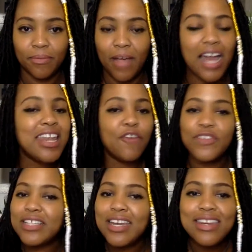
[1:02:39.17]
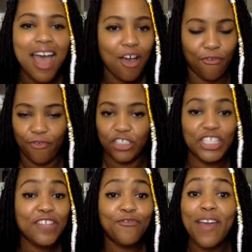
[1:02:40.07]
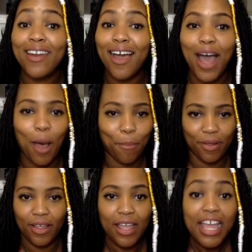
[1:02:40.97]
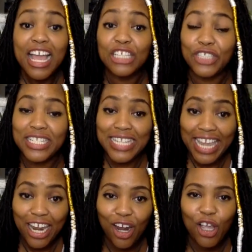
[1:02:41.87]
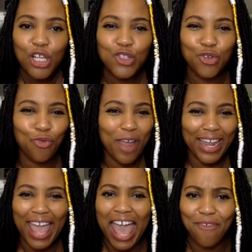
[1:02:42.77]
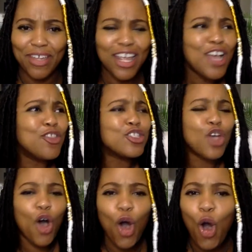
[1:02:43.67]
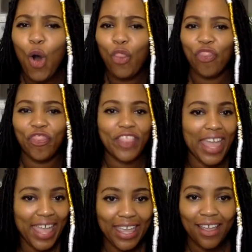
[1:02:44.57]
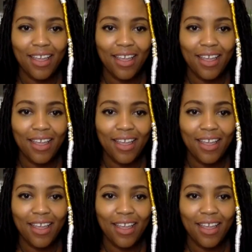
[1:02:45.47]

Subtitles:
Enough is enough. She's fed up. And she's here to wreak havoc. This whole thing,